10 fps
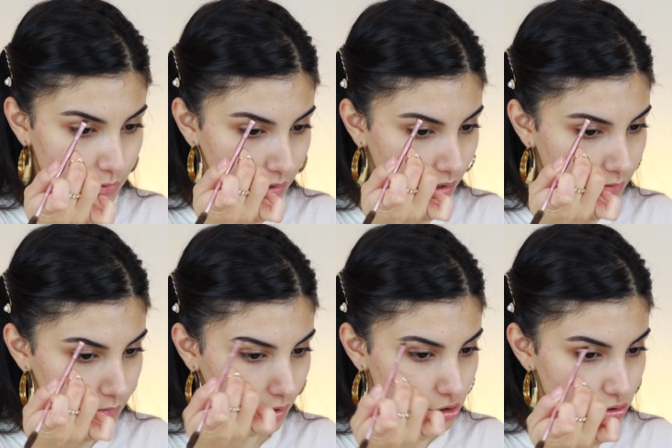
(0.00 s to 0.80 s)
doing
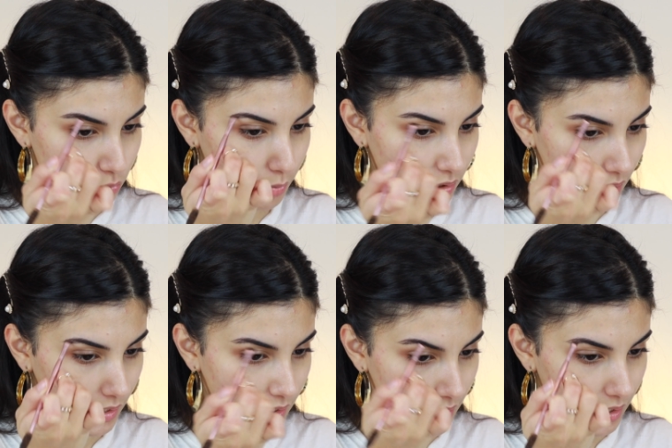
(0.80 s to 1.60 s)
them like super
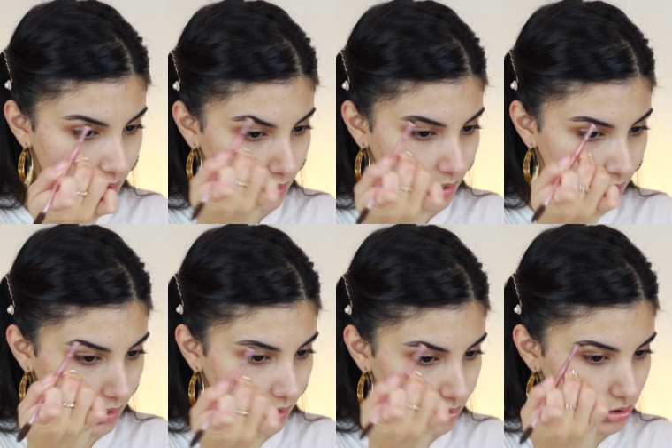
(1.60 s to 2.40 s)
light
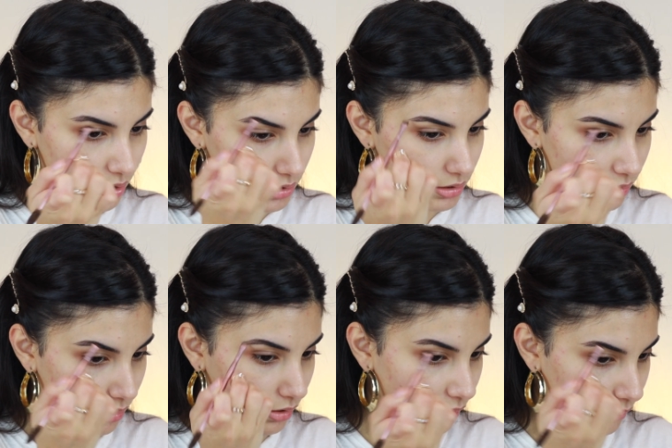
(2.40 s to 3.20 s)
and just
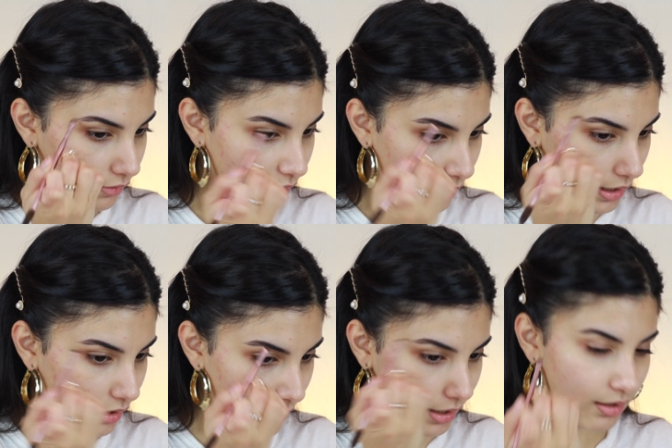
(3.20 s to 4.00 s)
kind
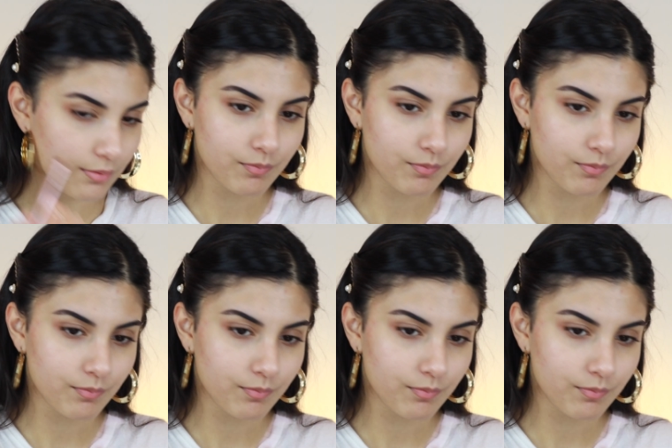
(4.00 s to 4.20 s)
of like